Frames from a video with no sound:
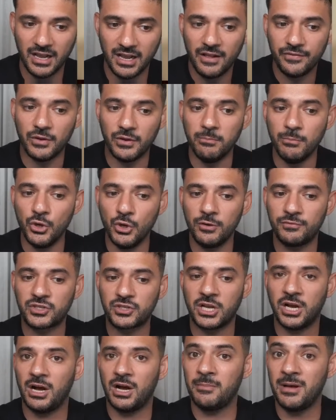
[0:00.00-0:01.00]
The moves
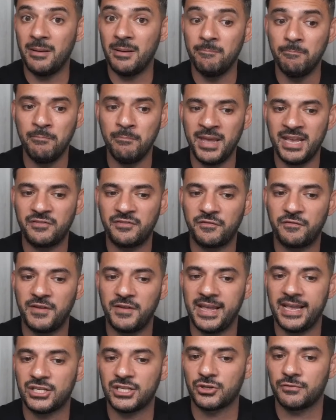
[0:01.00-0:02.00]
come amid
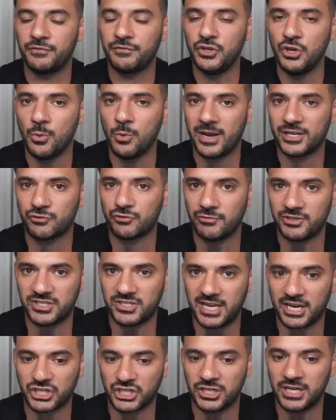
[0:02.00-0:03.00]
fears of US
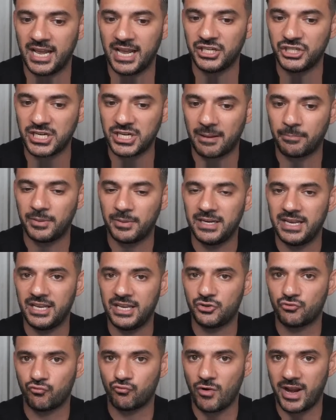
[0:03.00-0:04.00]
recession and
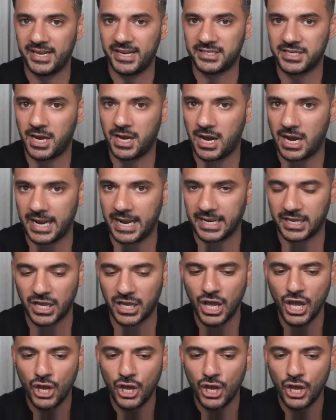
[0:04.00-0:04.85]
Japanese rate hike.